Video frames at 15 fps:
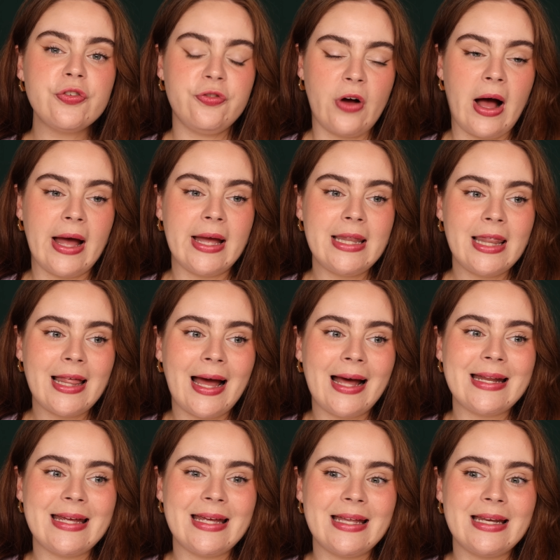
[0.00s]
find
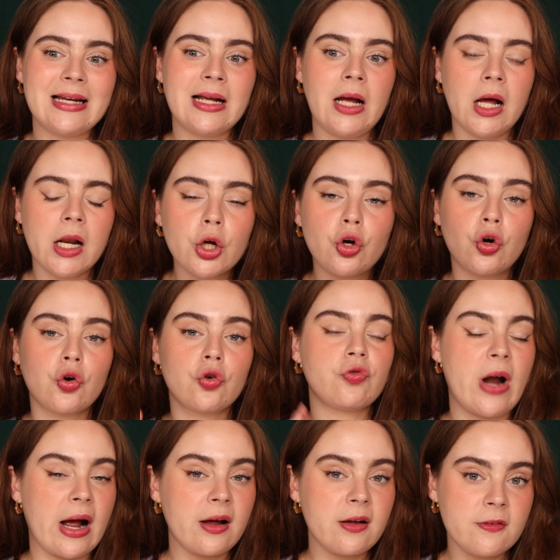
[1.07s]
that it kind of
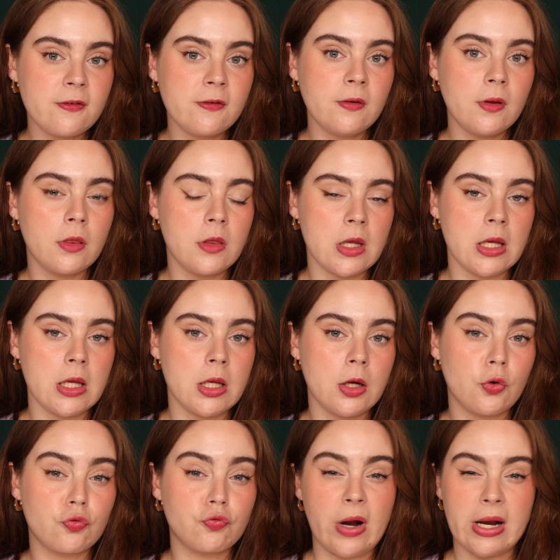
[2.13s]
corrects
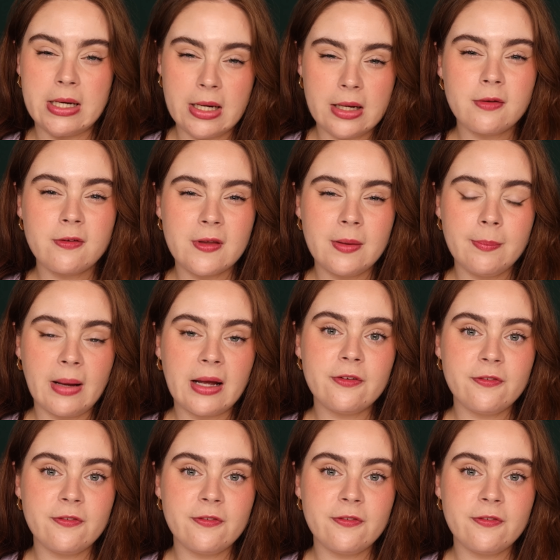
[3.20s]
the redness in my